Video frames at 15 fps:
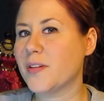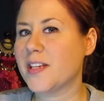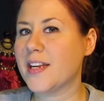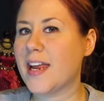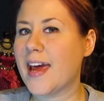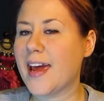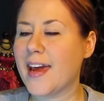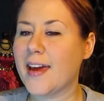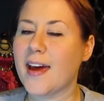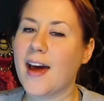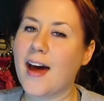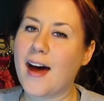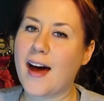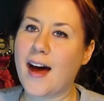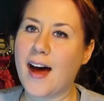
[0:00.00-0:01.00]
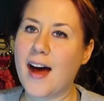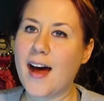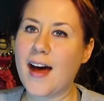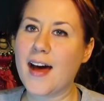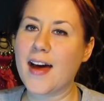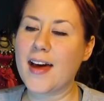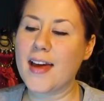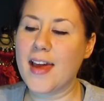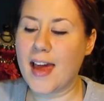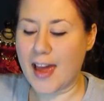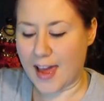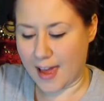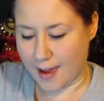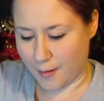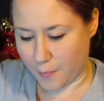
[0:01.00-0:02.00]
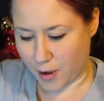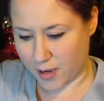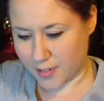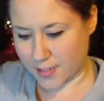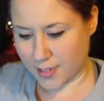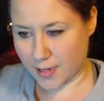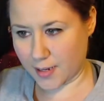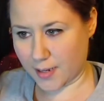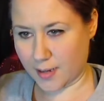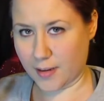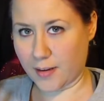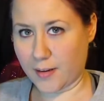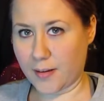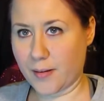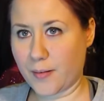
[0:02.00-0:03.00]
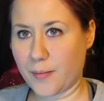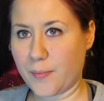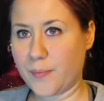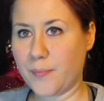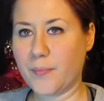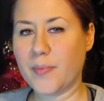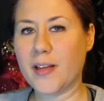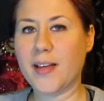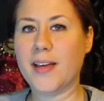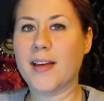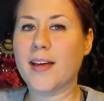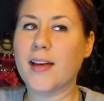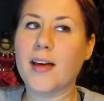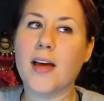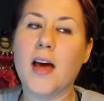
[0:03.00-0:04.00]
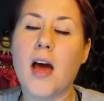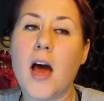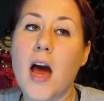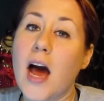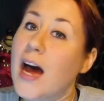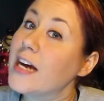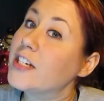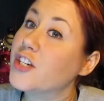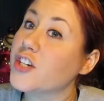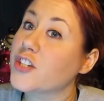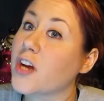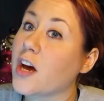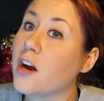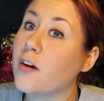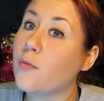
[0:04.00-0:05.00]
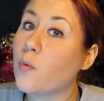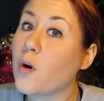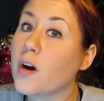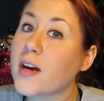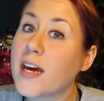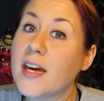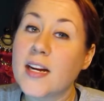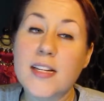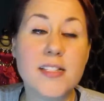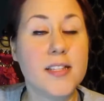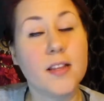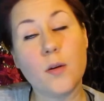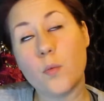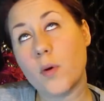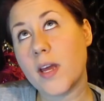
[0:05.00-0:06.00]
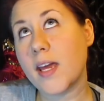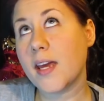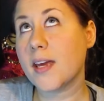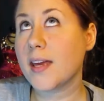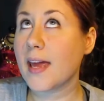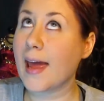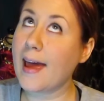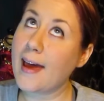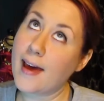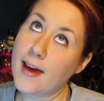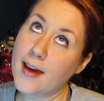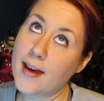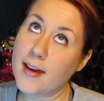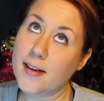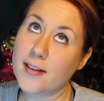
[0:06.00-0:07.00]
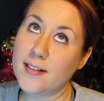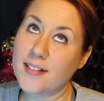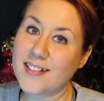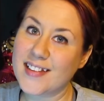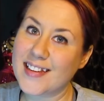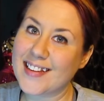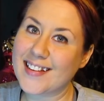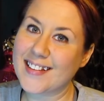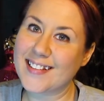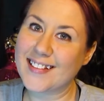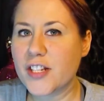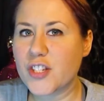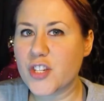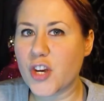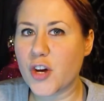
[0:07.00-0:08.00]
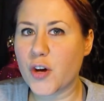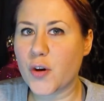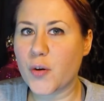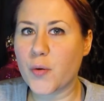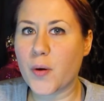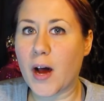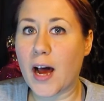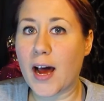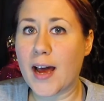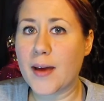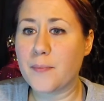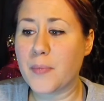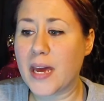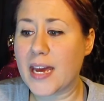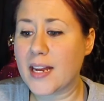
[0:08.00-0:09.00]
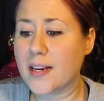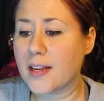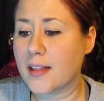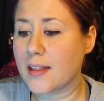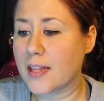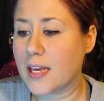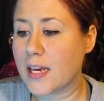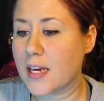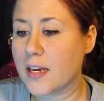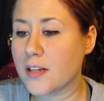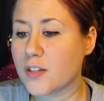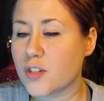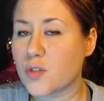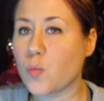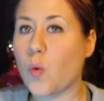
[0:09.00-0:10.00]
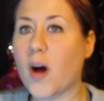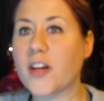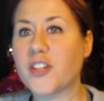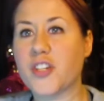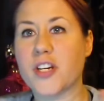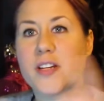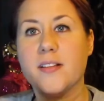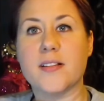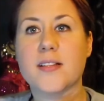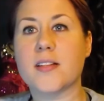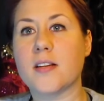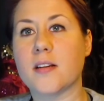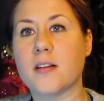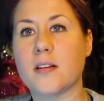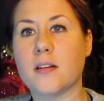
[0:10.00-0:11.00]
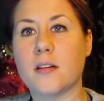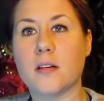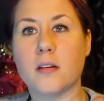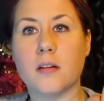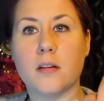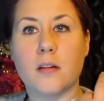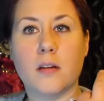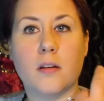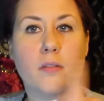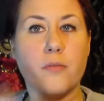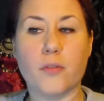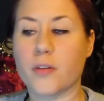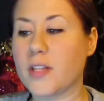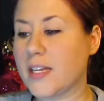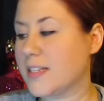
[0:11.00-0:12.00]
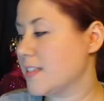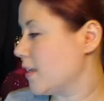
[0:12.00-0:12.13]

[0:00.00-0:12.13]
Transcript: today? I am awesome. I just got off work and it's the weekend. So I made the swatches for these